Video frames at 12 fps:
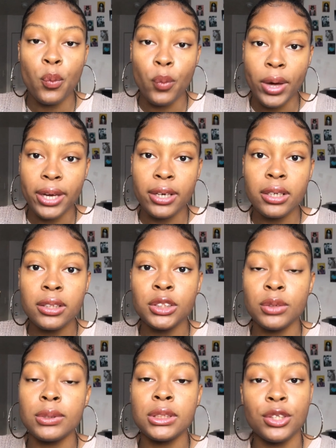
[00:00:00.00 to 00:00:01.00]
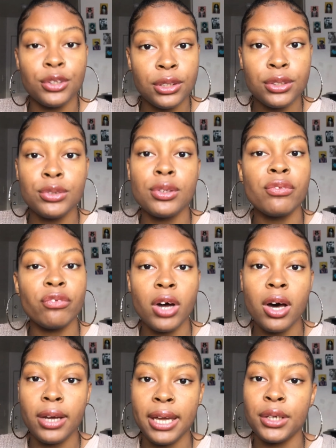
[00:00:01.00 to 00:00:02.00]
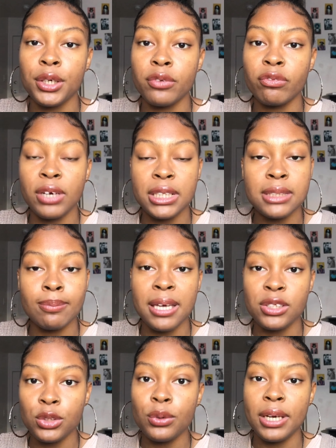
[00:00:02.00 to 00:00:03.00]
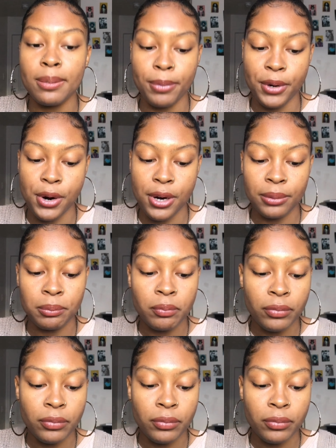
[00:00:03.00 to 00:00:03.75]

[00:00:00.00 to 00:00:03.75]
Where she was turned into a frog at her friend's masquerade ball.